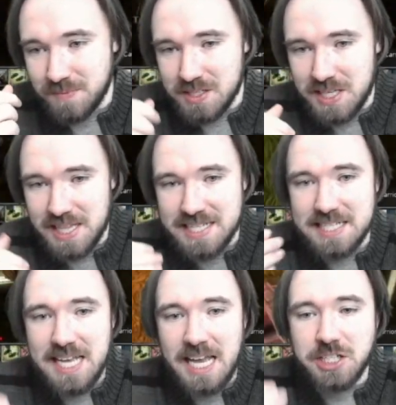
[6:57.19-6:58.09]
So
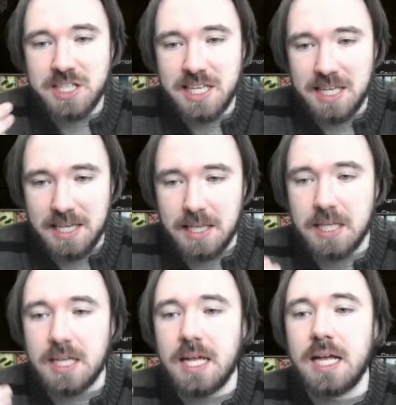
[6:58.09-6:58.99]
there's actually
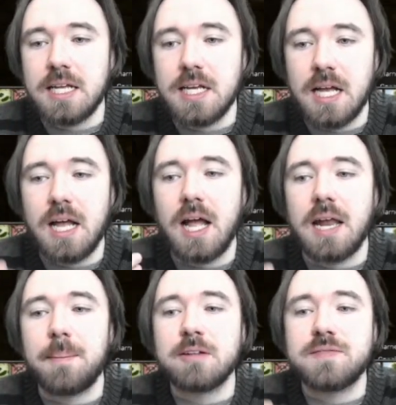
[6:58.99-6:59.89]
an
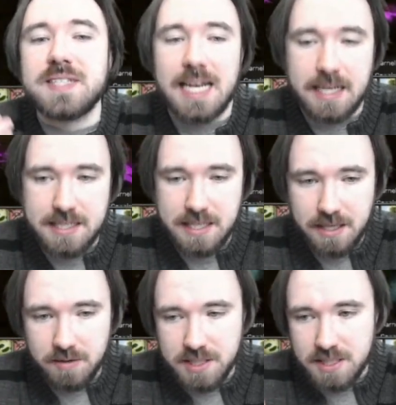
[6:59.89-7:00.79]
amount of delicacy that
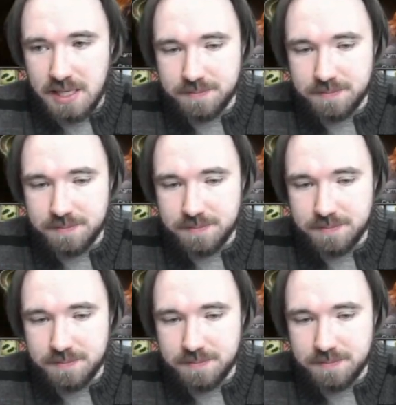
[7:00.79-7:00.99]
goes into this.